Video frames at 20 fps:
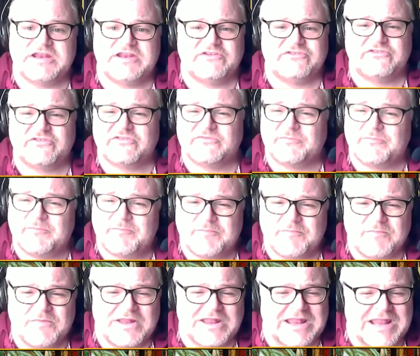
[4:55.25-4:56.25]
It's just
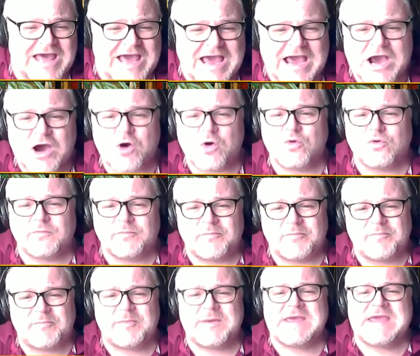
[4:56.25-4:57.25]
loud,
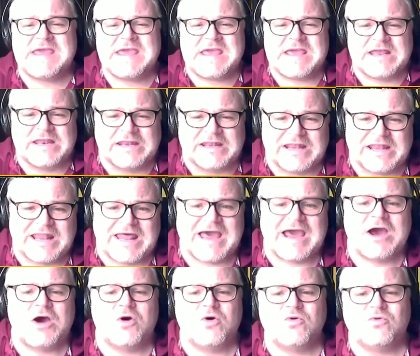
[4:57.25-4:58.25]
big,
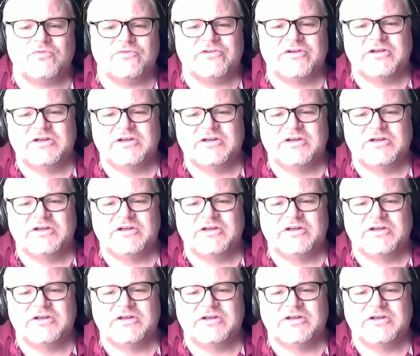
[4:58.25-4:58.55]
loud,